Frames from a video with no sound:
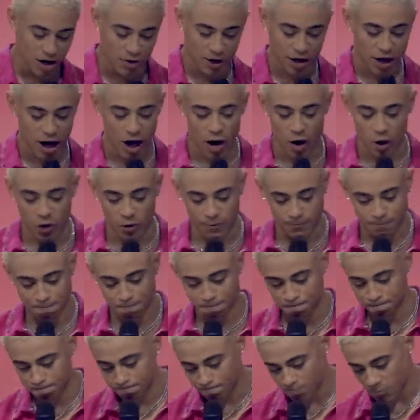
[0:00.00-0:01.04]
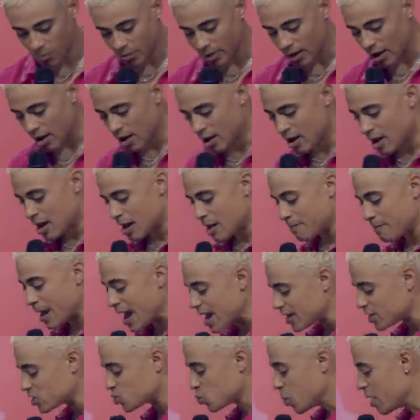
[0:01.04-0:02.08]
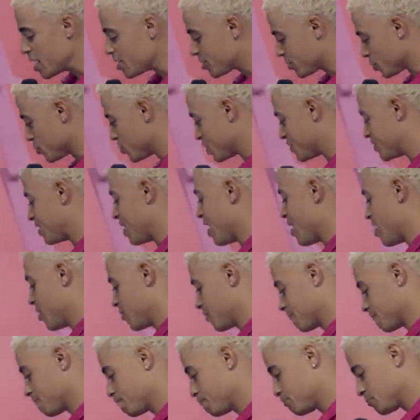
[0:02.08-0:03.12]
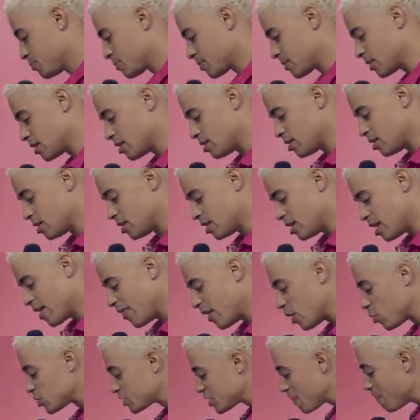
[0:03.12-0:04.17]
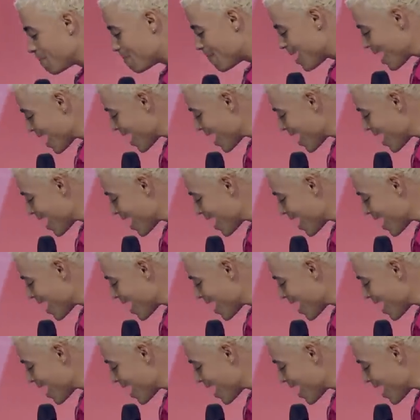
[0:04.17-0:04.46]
Jericho and made his way through the town there was a